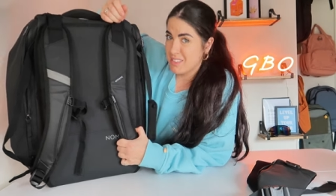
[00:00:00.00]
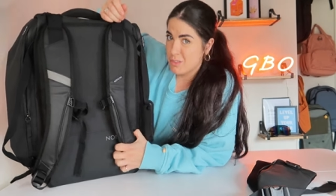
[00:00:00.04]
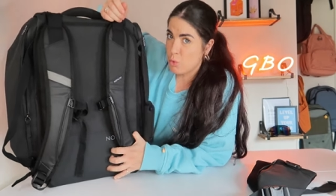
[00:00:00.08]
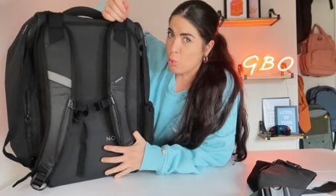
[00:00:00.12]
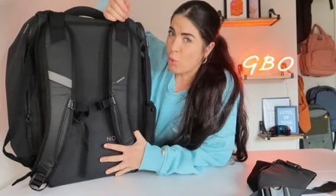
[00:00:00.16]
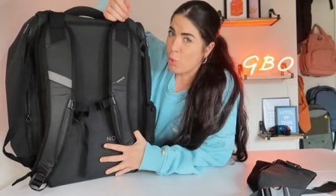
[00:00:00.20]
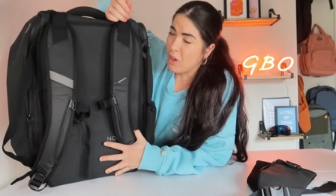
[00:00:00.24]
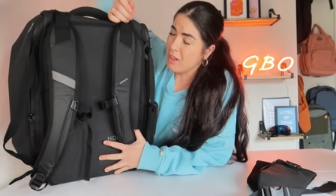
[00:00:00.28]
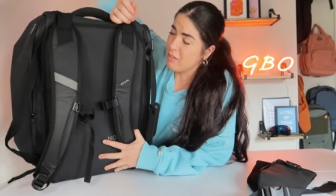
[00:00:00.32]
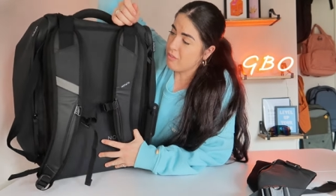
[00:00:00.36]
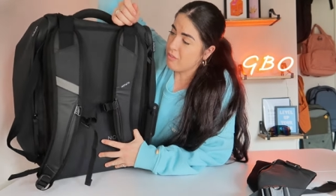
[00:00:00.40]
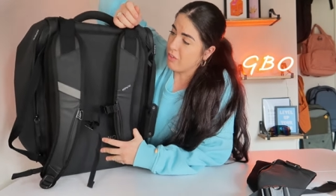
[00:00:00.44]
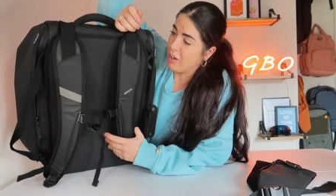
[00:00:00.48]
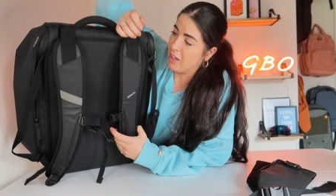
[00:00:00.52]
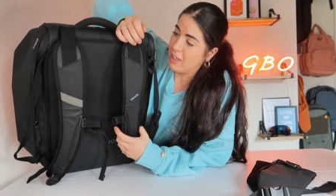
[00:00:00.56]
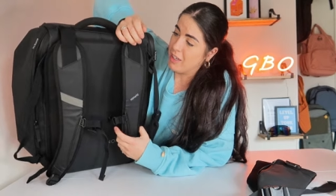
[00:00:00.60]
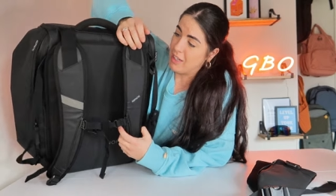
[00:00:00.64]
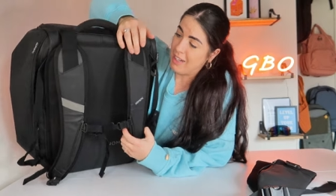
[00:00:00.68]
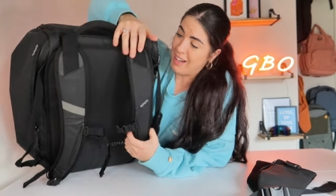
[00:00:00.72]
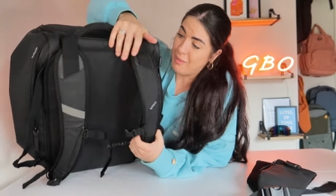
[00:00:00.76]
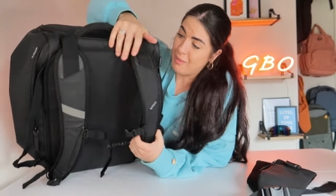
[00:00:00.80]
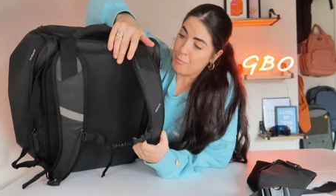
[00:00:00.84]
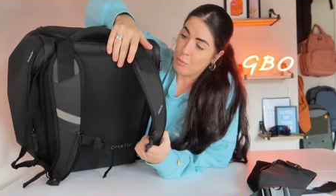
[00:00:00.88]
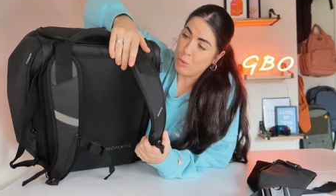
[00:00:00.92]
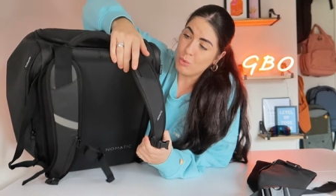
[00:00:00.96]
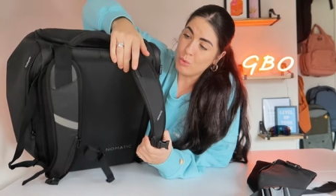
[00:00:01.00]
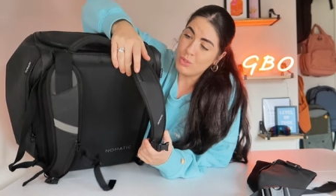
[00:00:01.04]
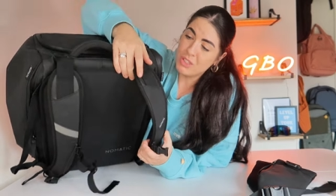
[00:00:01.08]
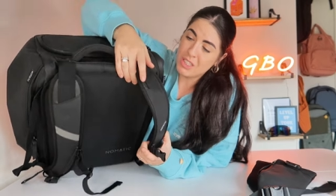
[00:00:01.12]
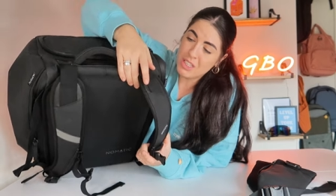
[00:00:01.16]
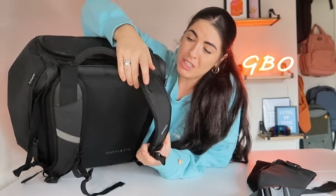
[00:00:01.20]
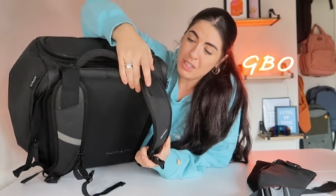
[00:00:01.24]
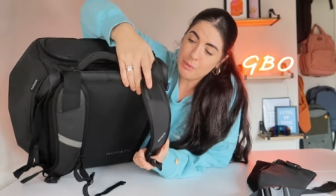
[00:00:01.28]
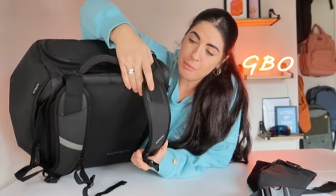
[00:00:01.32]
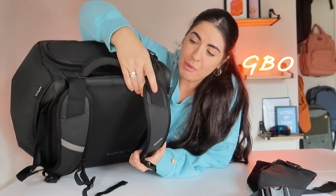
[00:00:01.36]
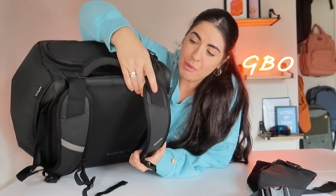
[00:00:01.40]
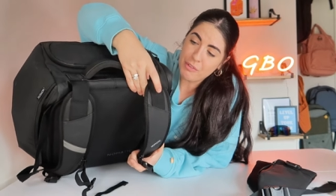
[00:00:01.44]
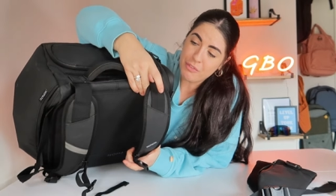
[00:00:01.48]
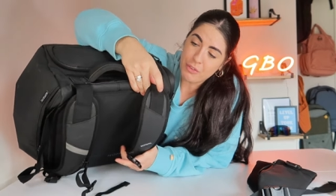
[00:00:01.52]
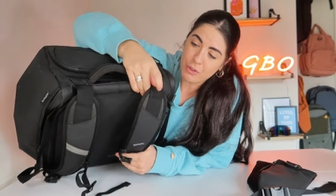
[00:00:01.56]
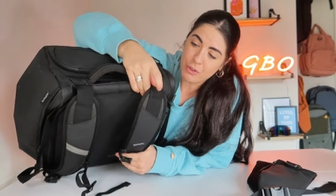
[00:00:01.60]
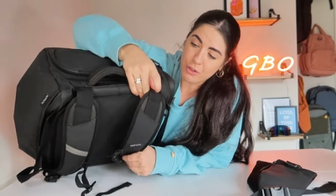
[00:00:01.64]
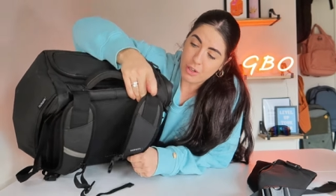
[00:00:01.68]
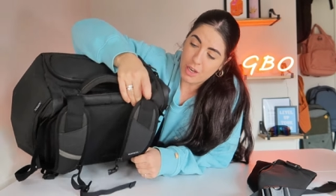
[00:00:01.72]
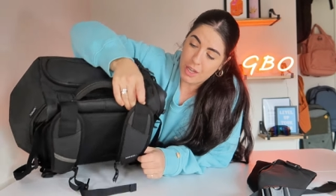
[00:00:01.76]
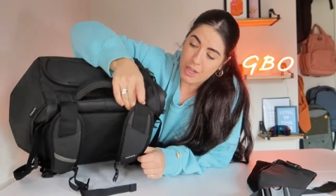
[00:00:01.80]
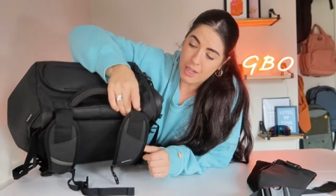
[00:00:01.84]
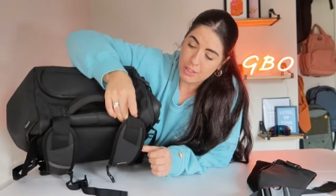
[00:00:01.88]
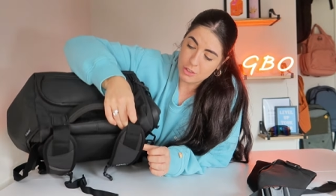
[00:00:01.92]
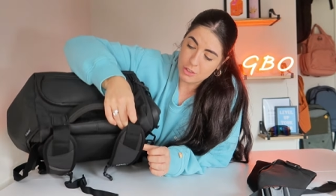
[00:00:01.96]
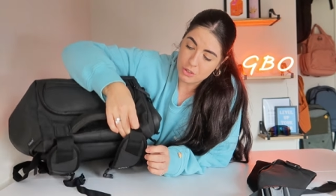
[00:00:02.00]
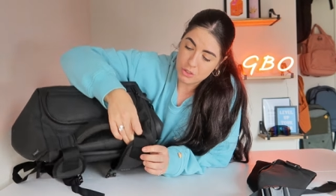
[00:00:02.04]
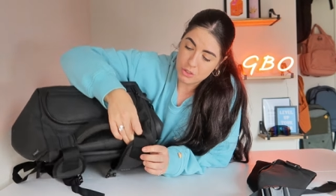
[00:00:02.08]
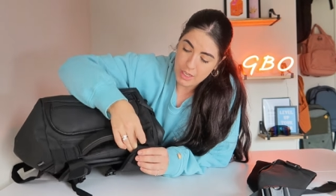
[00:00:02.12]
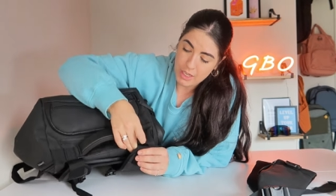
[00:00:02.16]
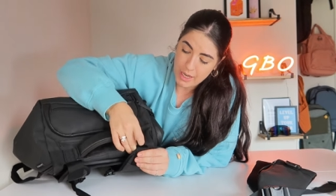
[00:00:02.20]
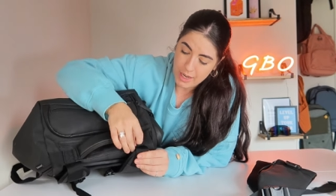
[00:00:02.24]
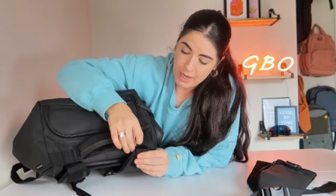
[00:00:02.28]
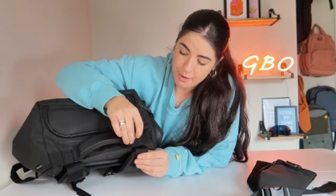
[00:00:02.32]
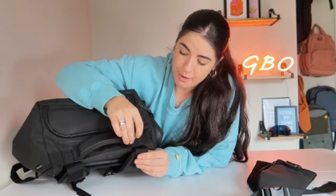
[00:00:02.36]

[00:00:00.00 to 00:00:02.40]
quite frankly most of them if they're a,